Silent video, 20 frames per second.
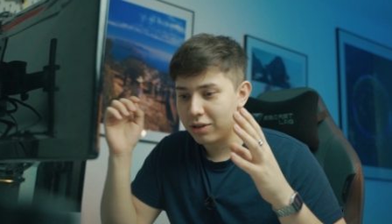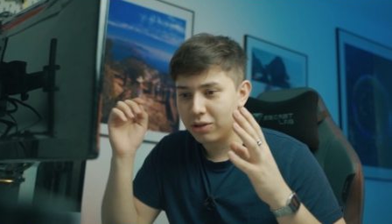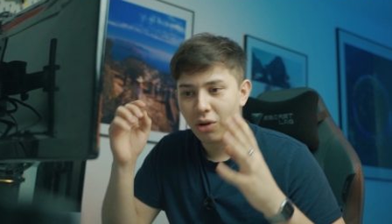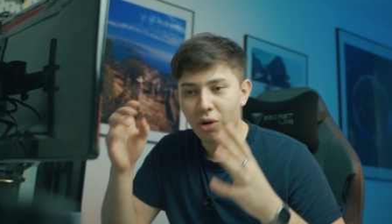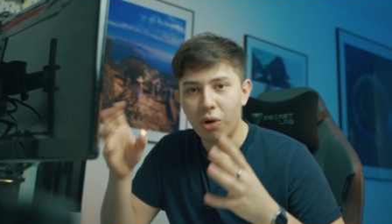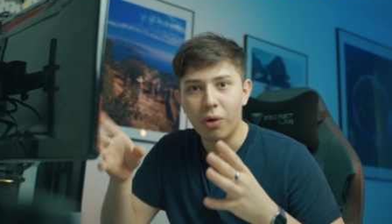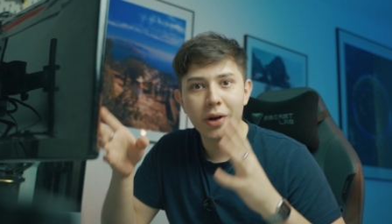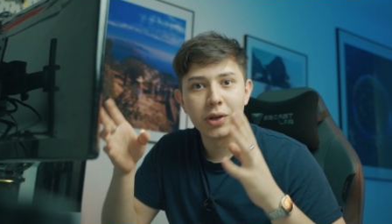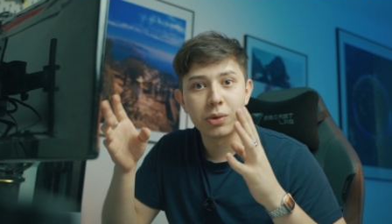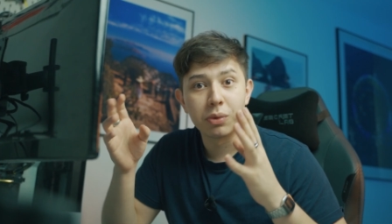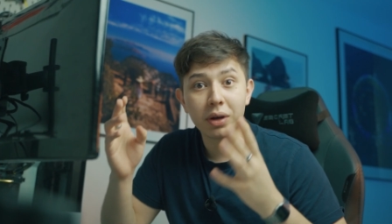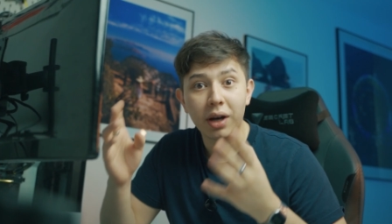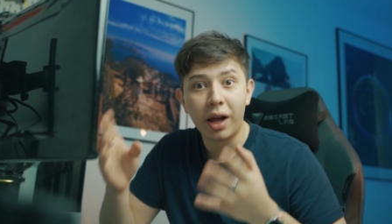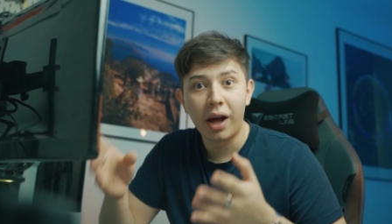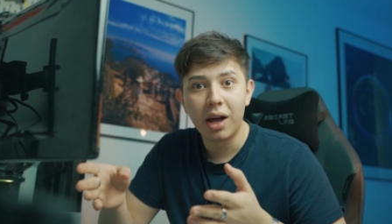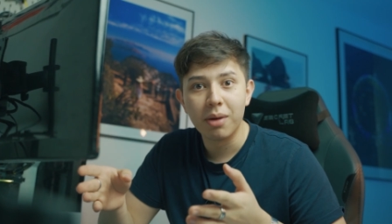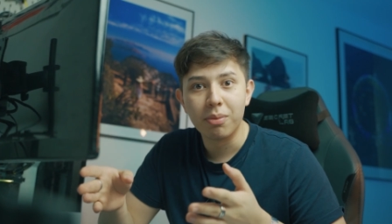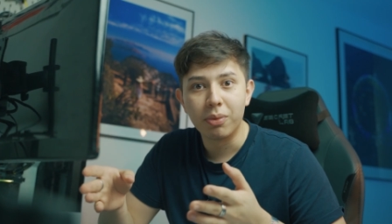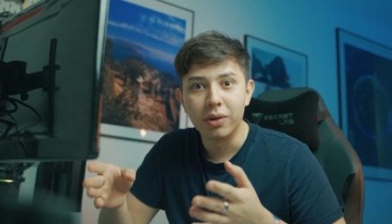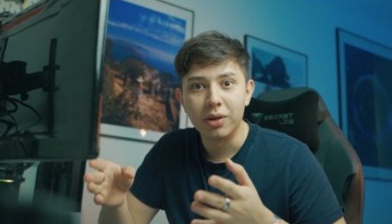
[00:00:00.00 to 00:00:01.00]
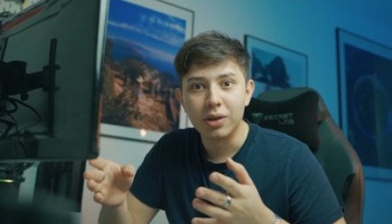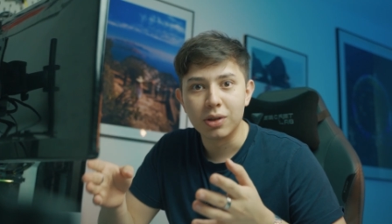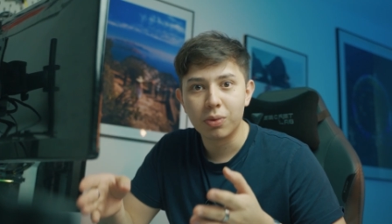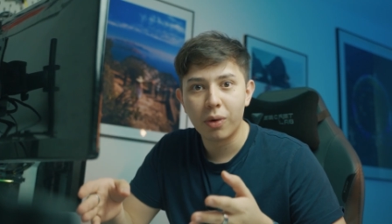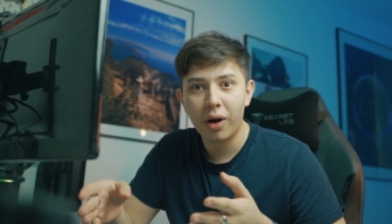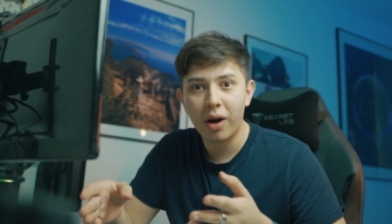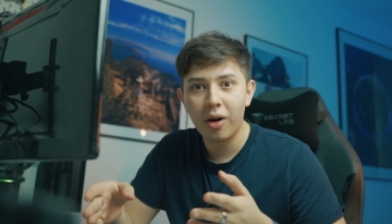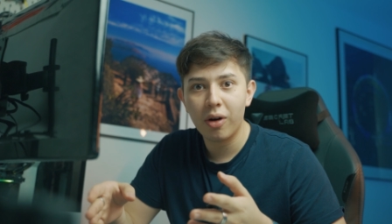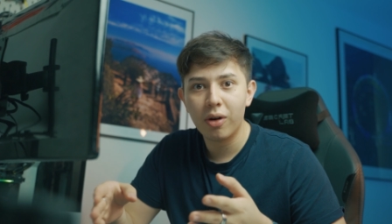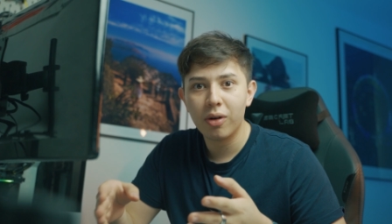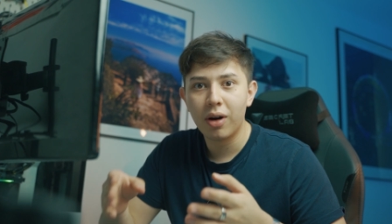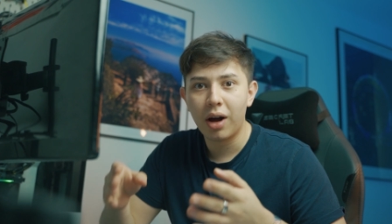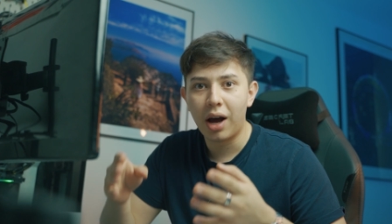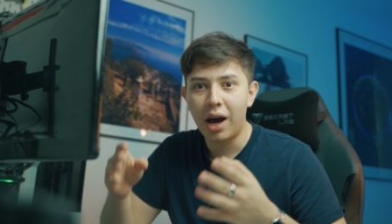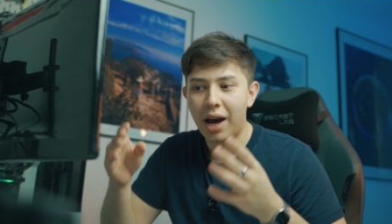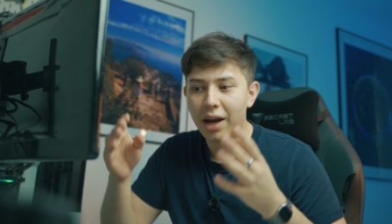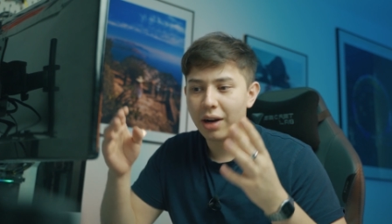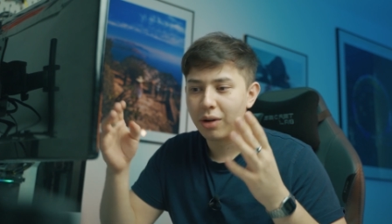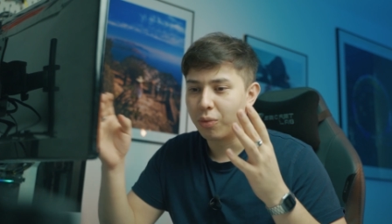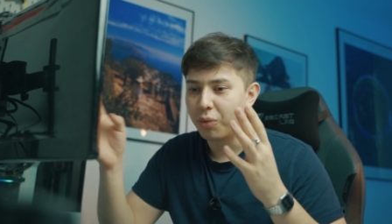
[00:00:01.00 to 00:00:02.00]
it's not always reliable as well,
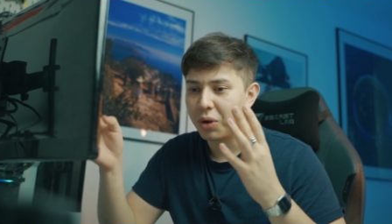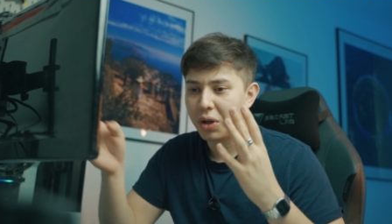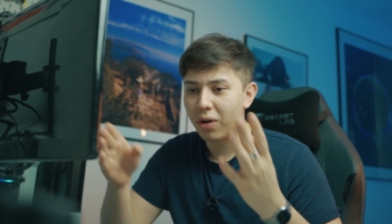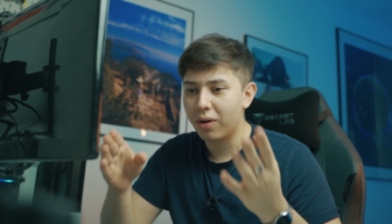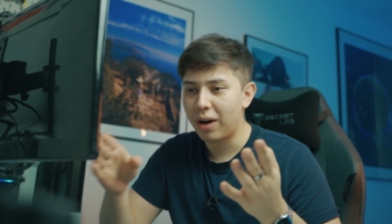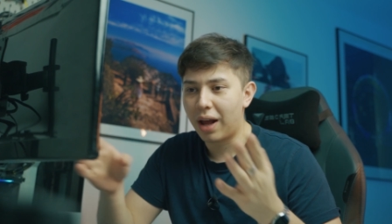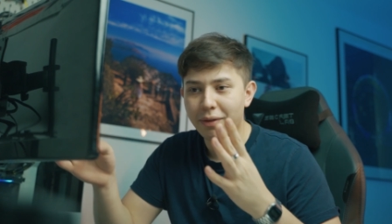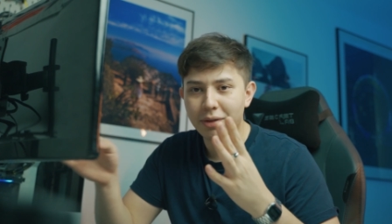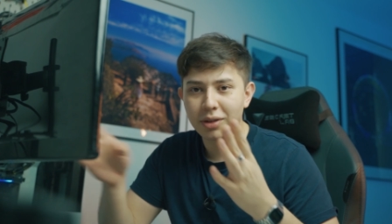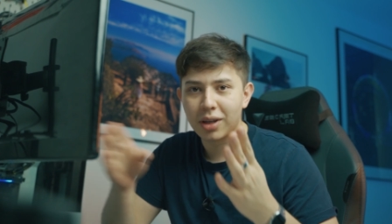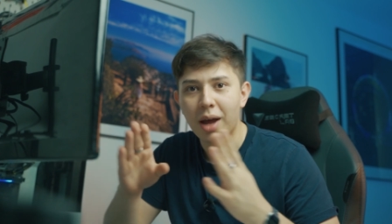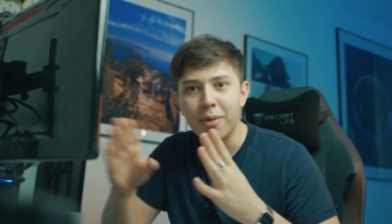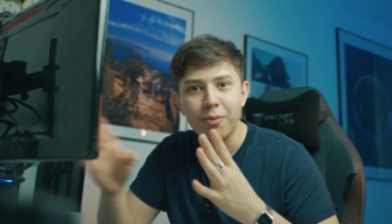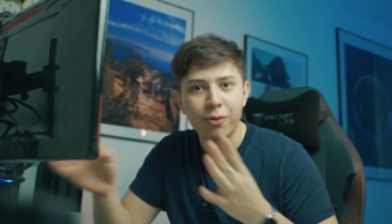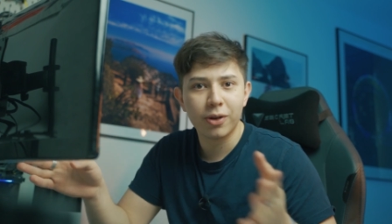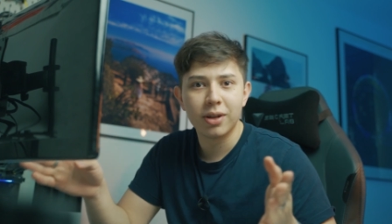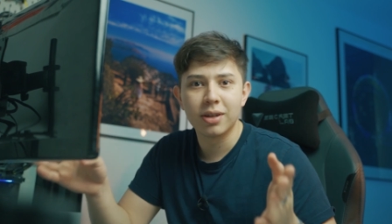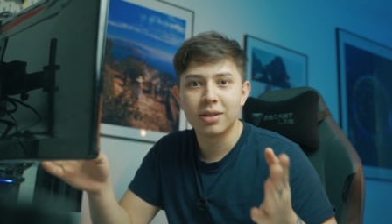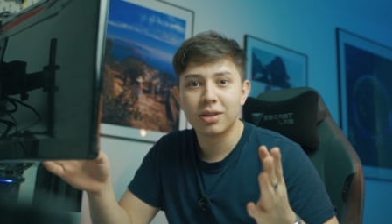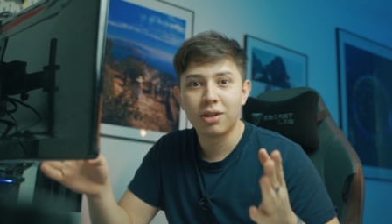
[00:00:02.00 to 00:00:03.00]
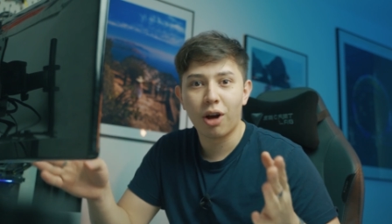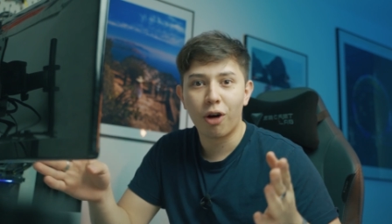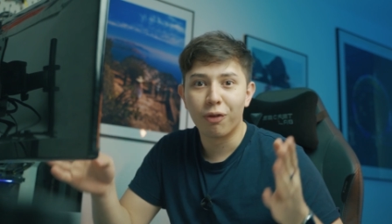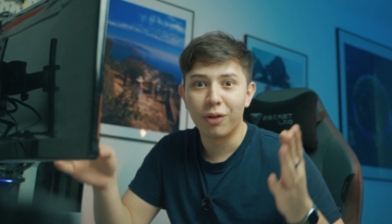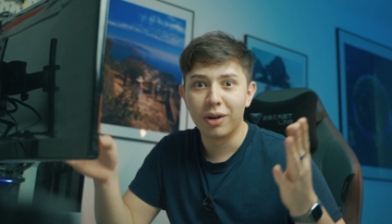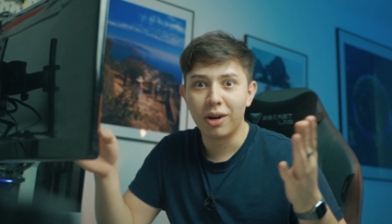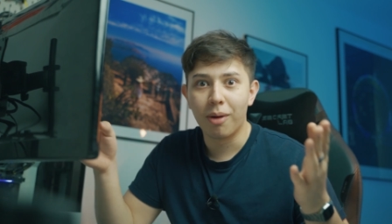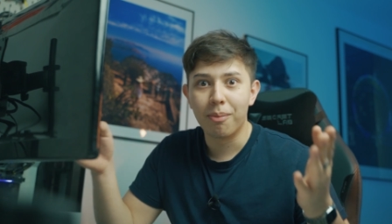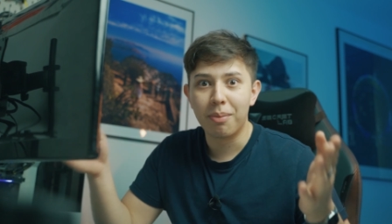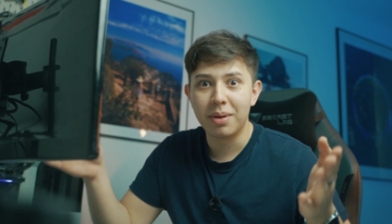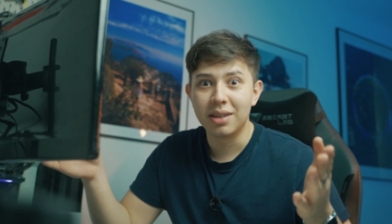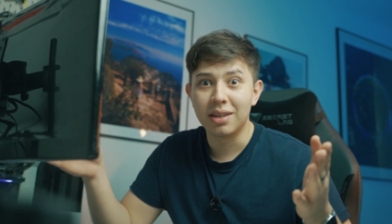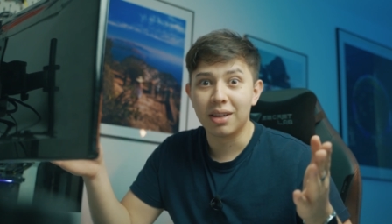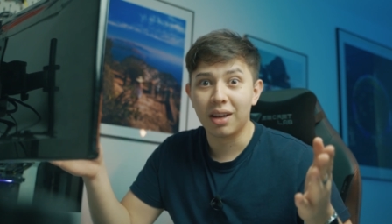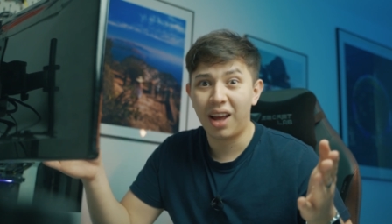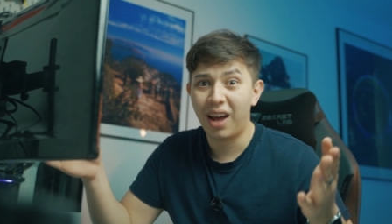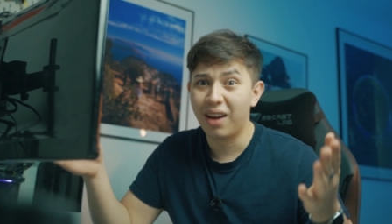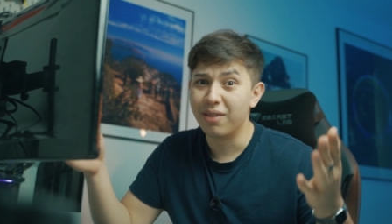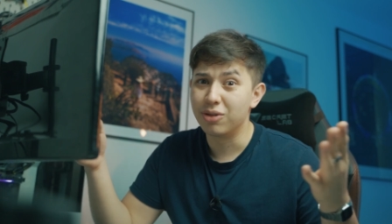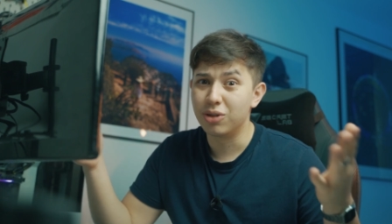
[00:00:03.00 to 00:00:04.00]
and we don't have time for this stuff in our busy
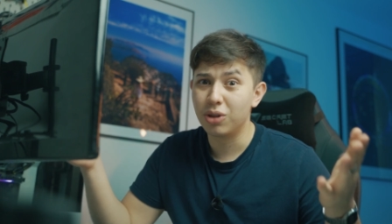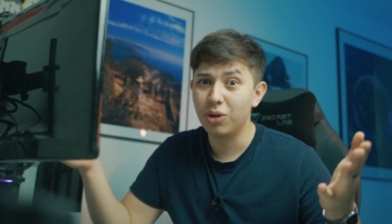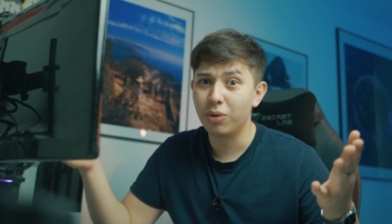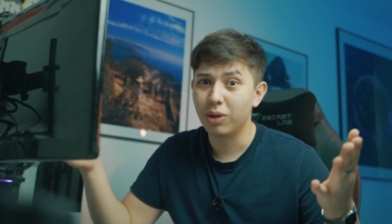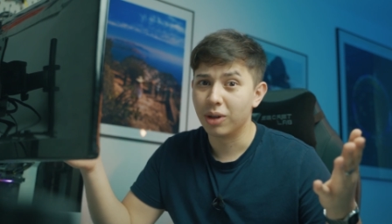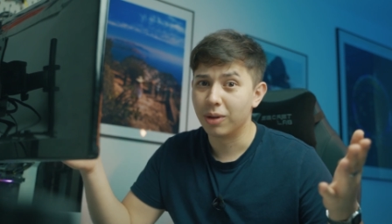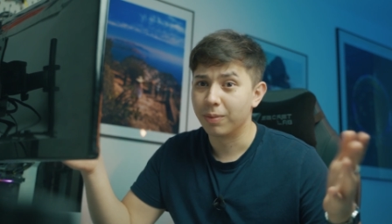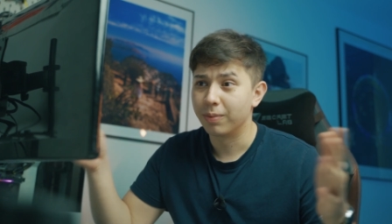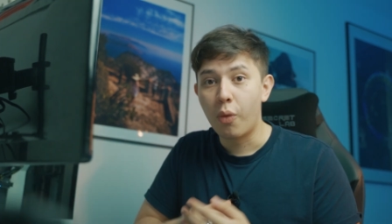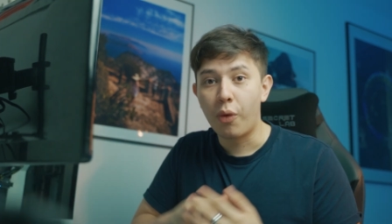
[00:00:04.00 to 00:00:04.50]
lives, do we?